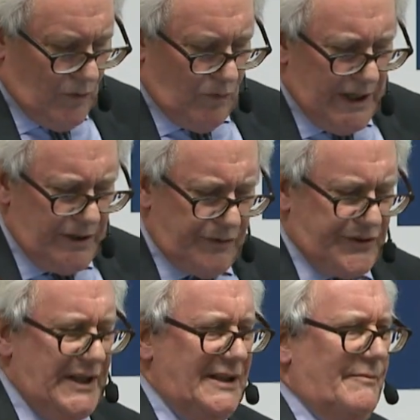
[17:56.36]
when you
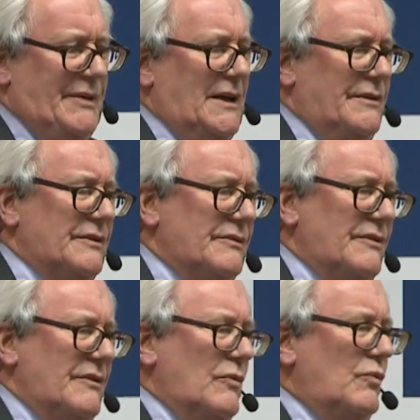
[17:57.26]
think about
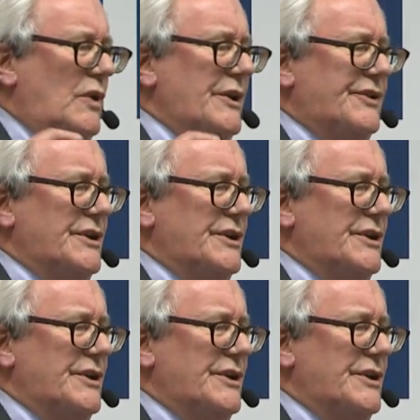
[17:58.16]
what